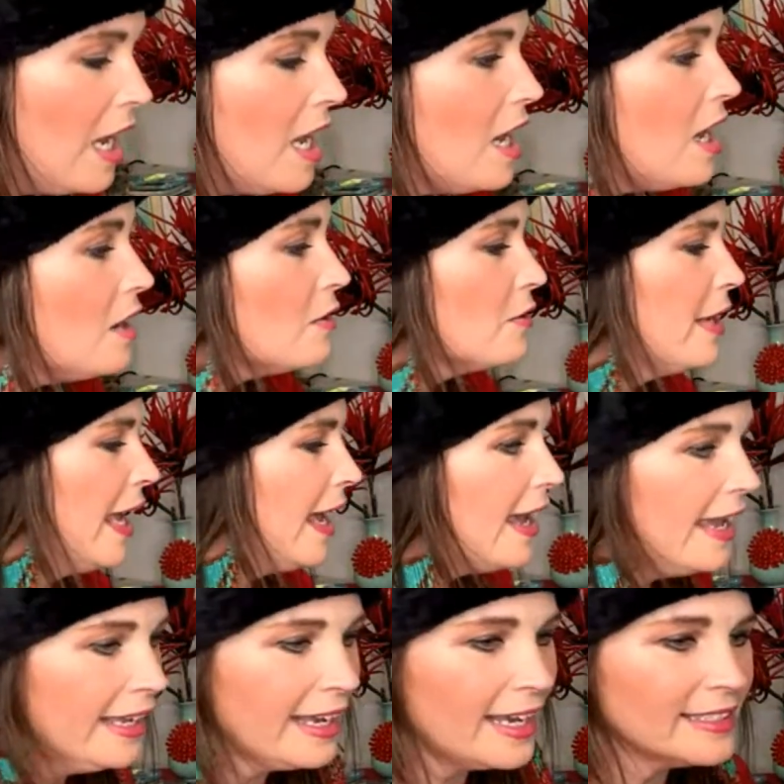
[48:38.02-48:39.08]

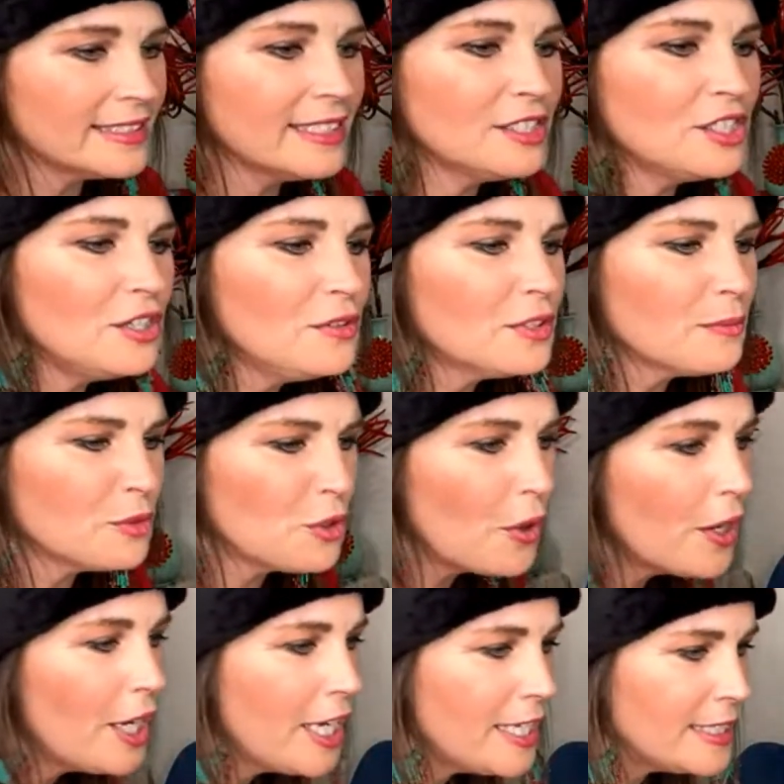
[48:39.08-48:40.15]
Okay, guys, let's do some
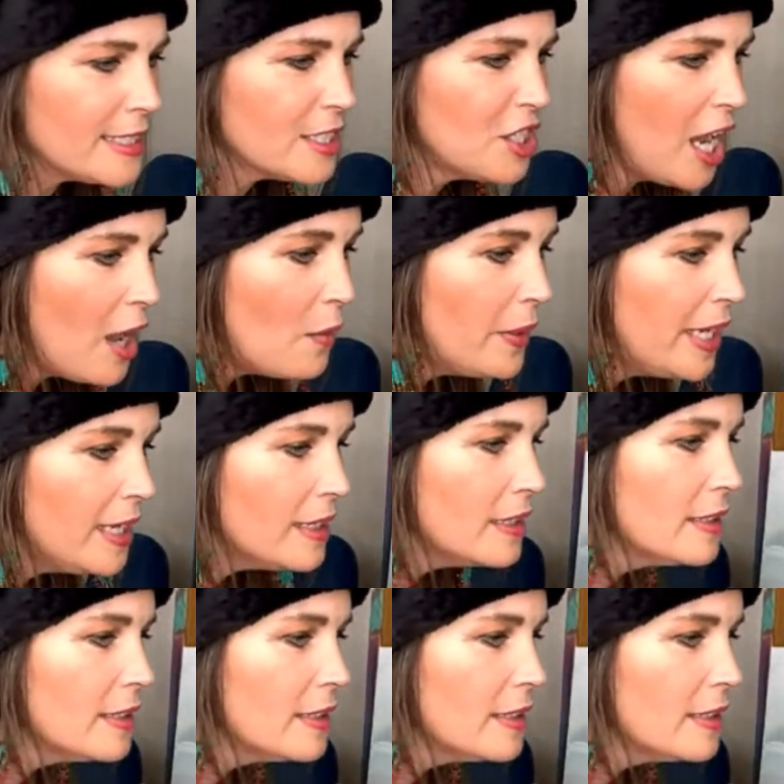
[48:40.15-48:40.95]
trays, shall we?